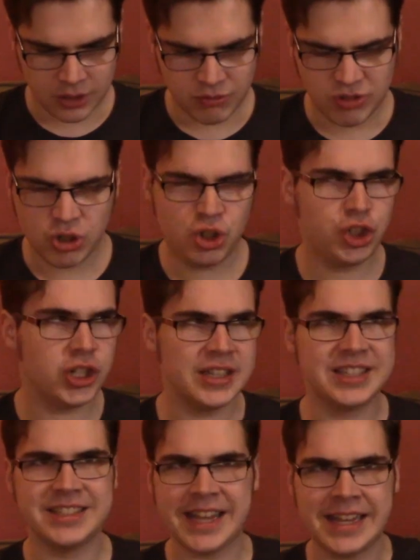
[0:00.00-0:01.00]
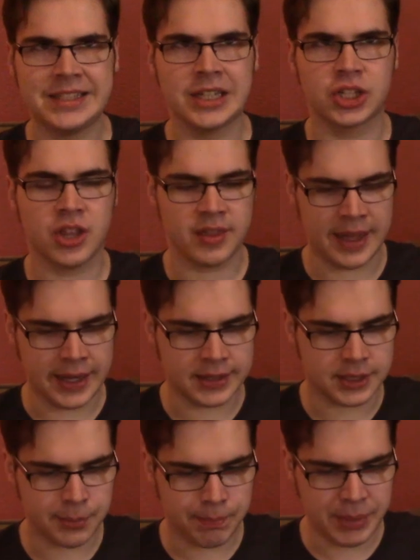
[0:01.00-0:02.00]
You shouldn't say such
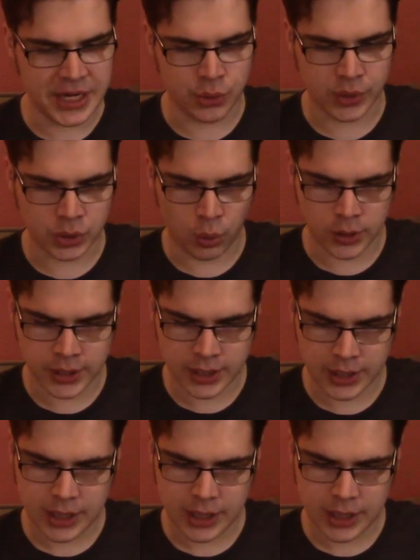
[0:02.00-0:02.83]
things, Peter retorted.